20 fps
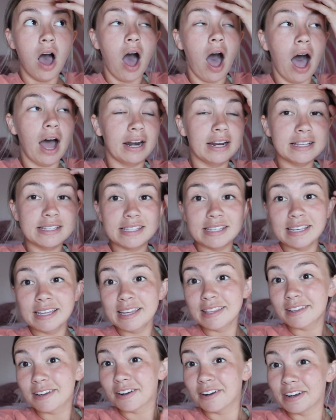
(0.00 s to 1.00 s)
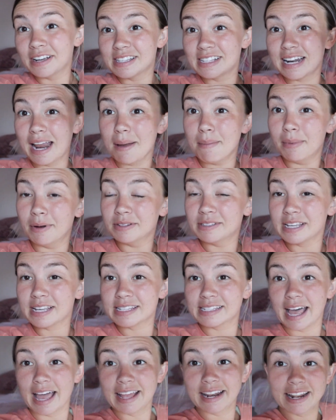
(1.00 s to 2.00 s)
Honestly, the reason I'm most
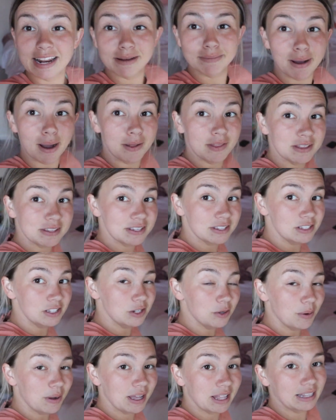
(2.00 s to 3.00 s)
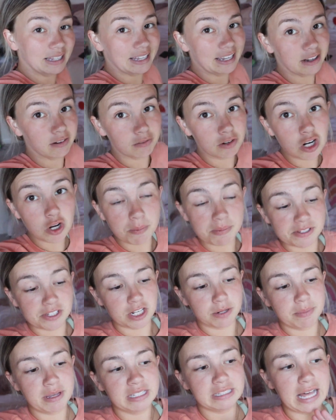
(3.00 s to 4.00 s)
excited about this new clean room, it's
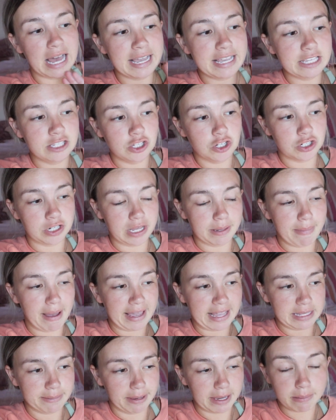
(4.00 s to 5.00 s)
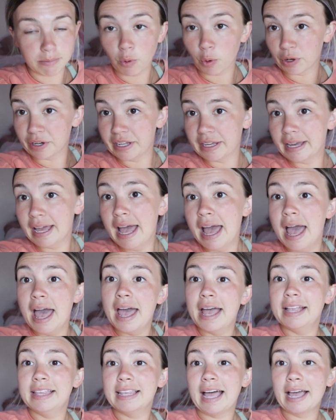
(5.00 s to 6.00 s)
gonna be a lot easier to get back into like morning
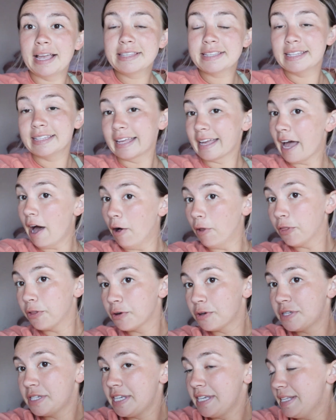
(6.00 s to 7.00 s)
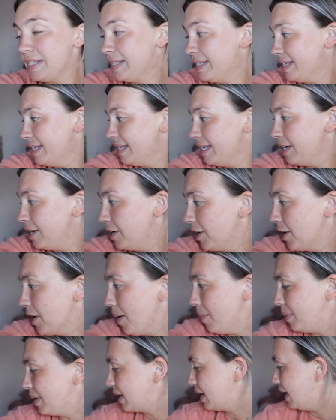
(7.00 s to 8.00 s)
and night and like health routines in
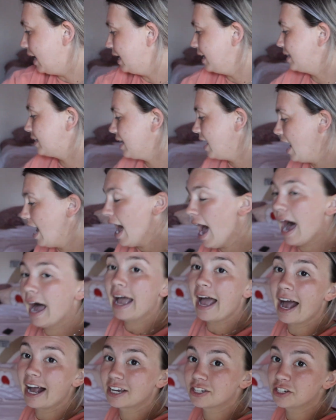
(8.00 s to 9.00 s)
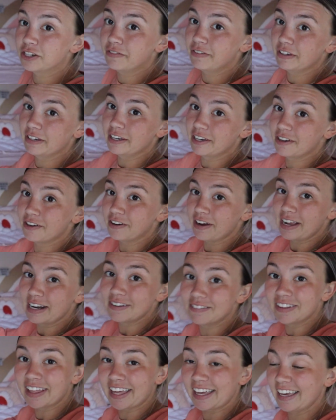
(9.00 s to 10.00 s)
here because I actually feel like
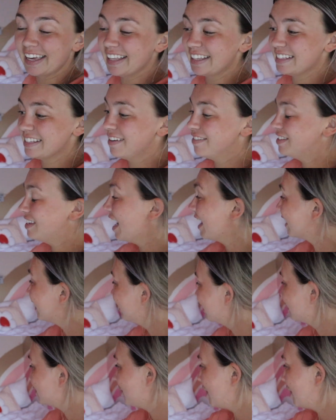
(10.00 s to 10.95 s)
creative and I can get stuff done in this